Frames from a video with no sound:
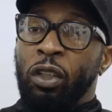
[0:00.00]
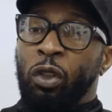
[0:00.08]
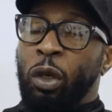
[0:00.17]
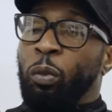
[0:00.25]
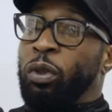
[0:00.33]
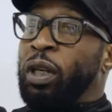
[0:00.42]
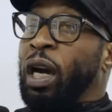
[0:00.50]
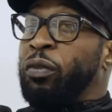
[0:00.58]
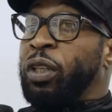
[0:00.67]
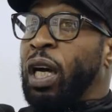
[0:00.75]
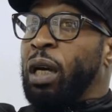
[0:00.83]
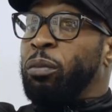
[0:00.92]
wouldn't have
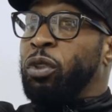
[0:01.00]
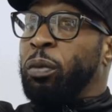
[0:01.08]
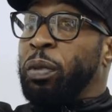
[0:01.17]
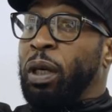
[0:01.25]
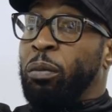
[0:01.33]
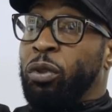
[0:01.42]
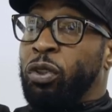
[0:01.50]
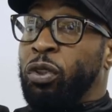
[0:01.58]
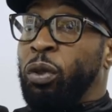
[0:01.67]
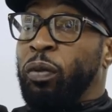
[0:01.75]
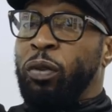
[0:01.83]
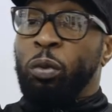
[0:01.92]
time to be able to
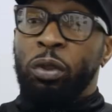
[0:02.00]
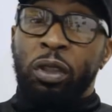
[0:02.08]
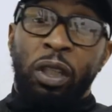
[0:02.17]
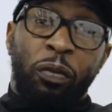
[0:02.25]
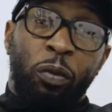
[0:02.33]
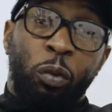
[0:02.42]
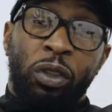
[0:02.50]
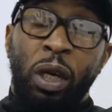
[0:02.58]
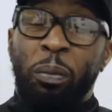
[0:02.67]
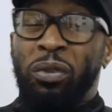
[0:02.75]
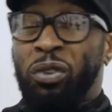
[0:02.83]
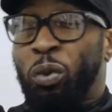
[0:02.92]
do if it was
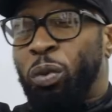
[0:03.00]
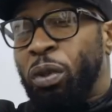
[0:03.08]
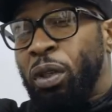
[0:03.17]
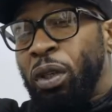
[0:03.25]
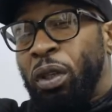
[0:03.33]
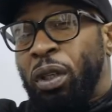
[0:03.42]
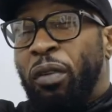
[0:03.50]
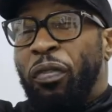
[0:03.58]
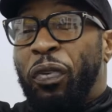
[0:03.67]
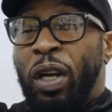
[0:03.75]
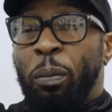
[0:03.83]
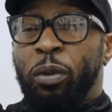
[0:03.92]
happening. So
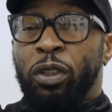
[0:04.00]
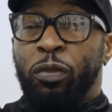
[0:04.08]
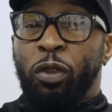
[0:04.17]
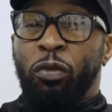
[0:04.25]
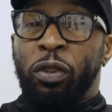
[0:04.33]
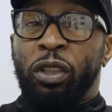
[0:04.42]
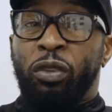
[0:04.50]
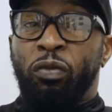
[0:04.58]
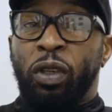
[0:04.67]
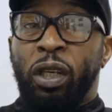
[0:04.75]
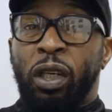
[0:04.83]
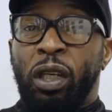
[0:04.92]
everything happens for a reason,
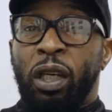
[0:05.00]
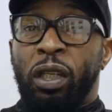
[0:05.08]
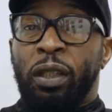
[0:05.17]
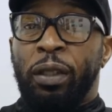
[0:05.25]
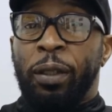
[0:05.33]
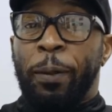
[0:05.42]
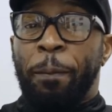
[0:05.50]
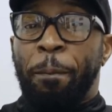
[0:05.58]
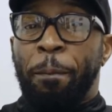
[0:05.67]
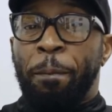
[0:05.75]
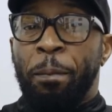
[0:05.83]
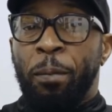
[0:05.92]
really. And